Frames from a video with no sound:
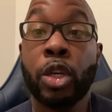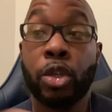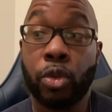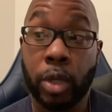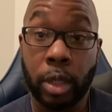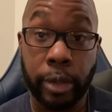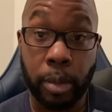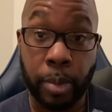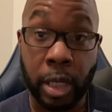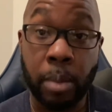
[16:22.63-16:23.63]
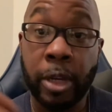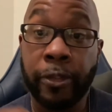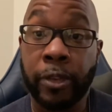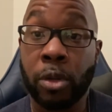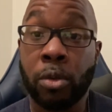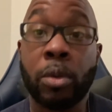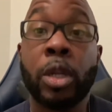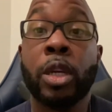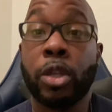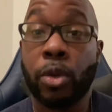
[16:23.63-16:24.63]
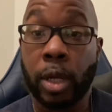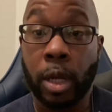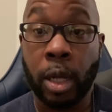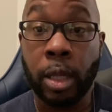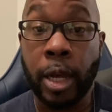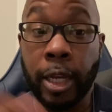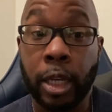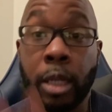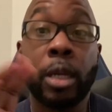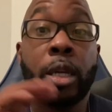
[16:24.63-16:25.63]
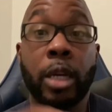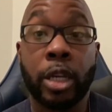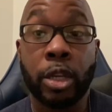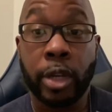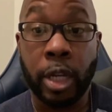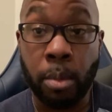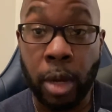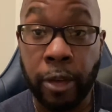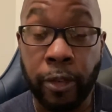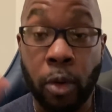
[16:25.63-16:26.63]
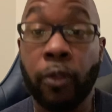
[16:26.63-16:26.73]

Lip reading: you can literally pick up my phone, you can unlock it, and you're in my phone.